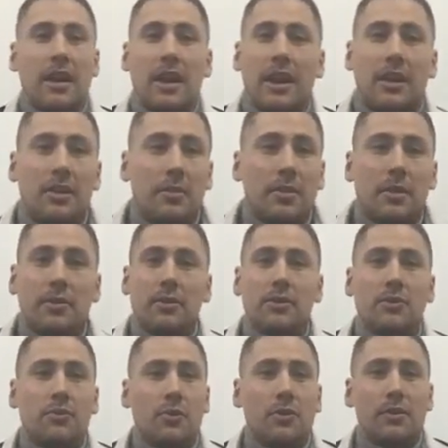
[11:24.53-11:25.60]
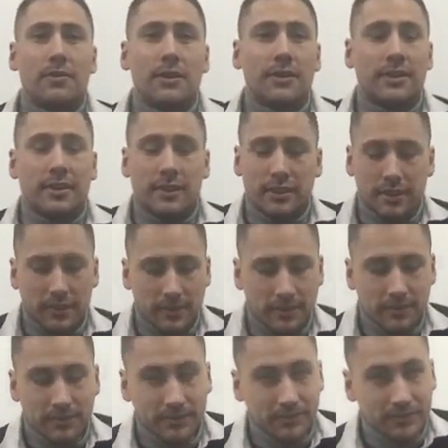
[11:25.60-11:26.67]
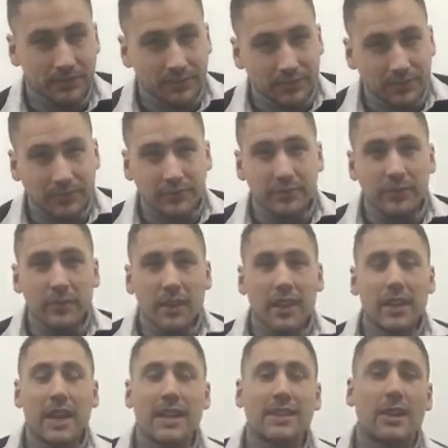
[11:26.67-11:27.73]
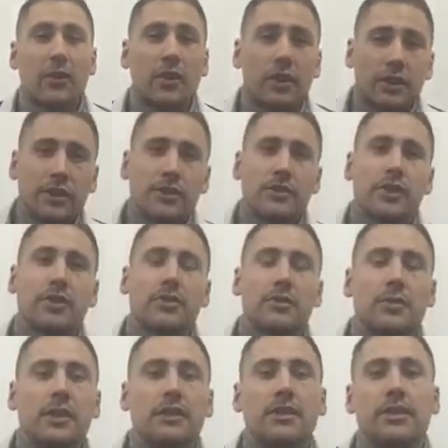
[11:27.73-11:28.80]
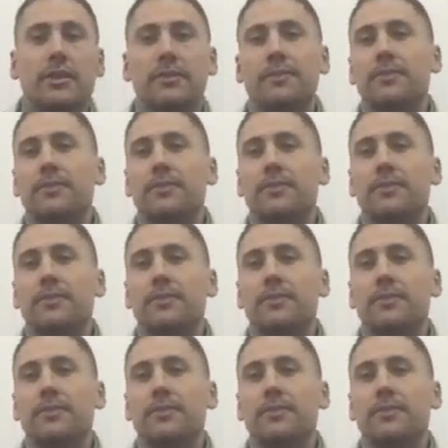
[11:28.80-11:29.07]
and the people who support my businesses. That's how I use social media.